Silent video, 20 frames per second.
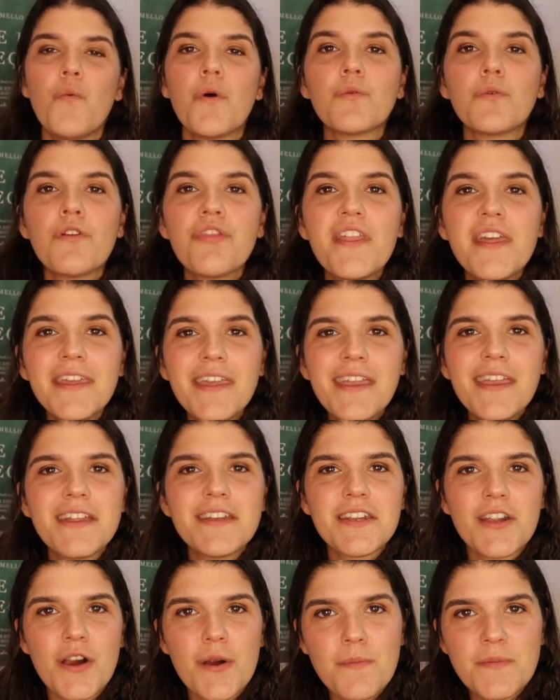When we're thinking
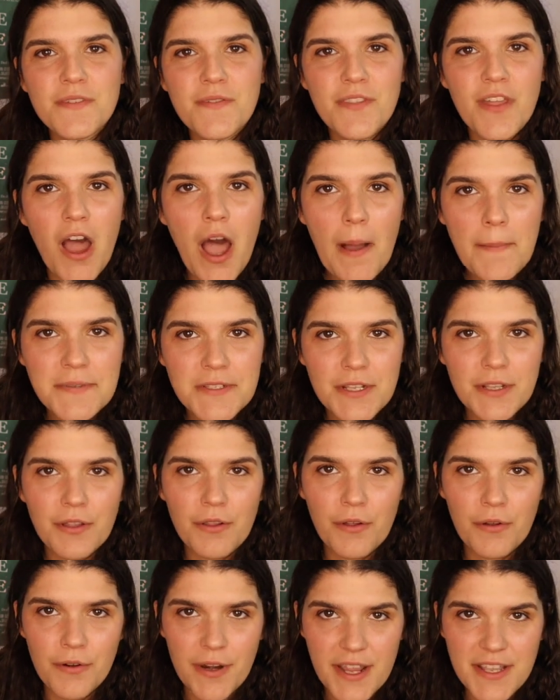in terms of the
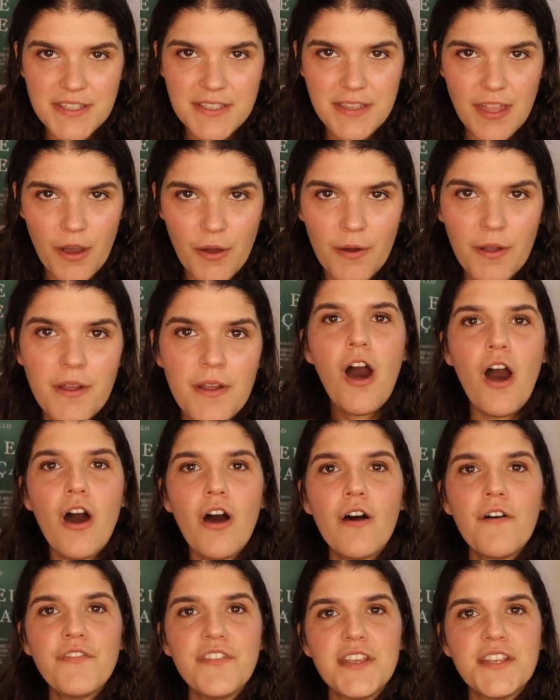obstacle race, though,
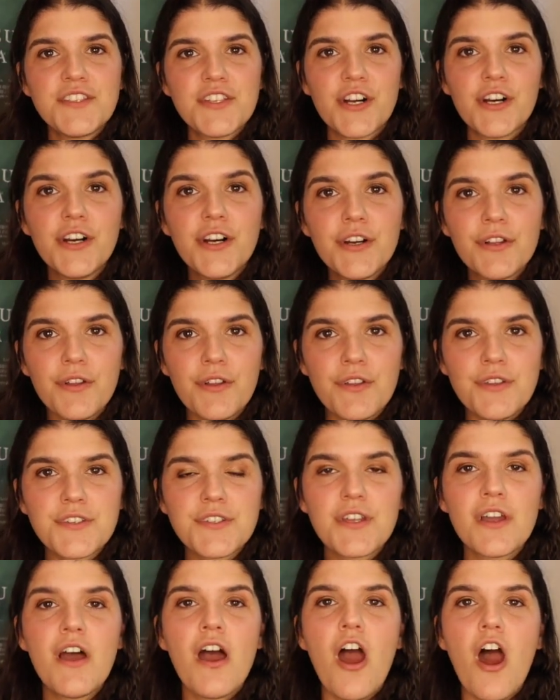all of these
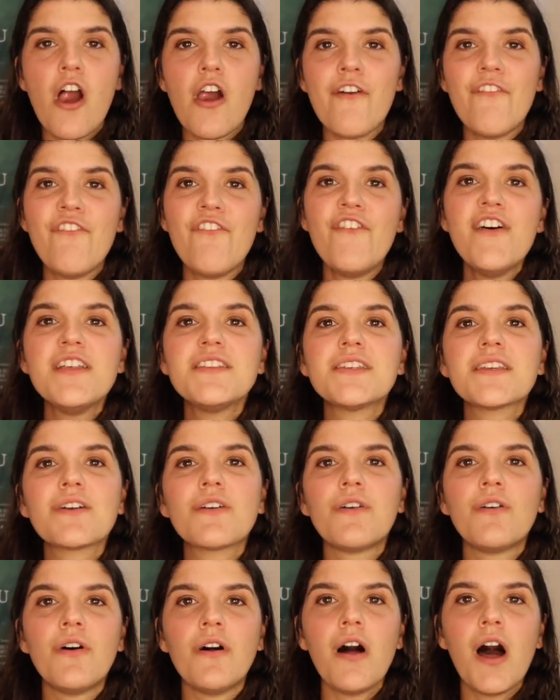hurdles are
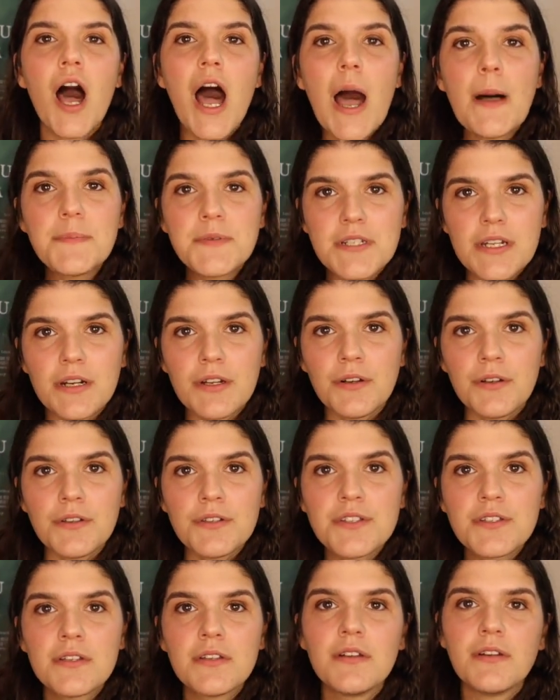physical
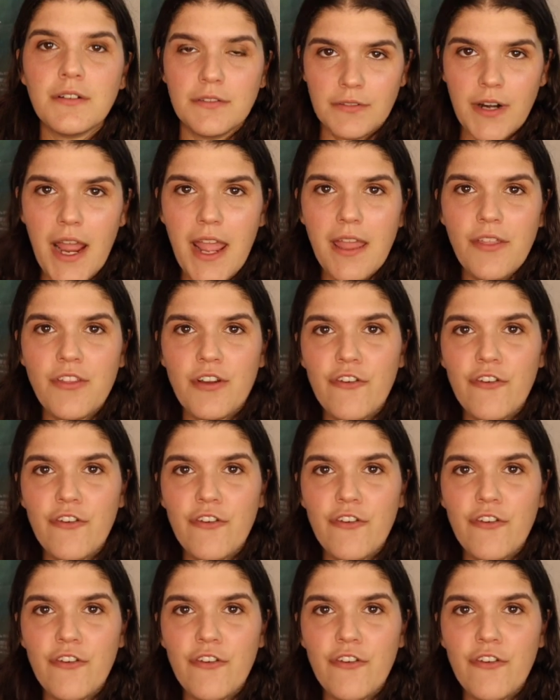obstacles, right?